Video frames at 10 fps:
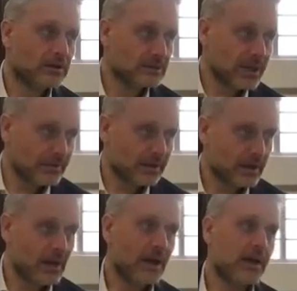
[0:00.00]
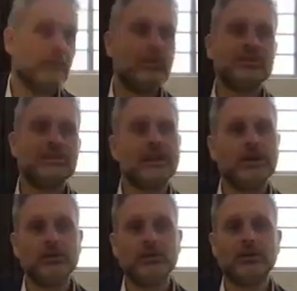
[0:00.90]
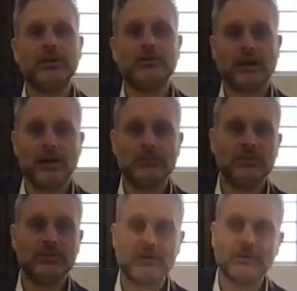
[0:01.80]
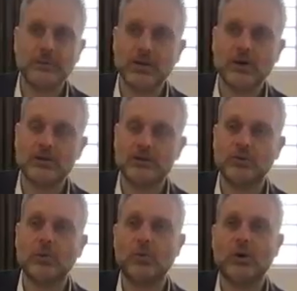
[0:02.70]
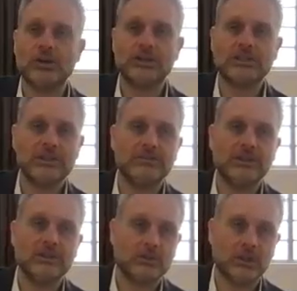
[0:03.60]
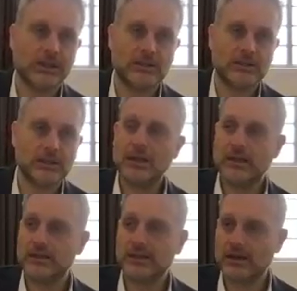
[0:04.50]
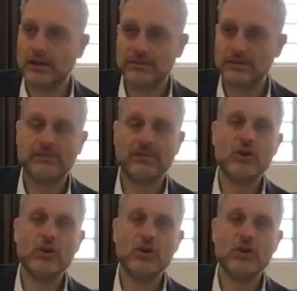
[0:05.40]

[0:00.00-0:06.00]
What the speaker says: to daven. And I'm not saying you don't have time to daven because you were watching TV too late and that kind of stuff.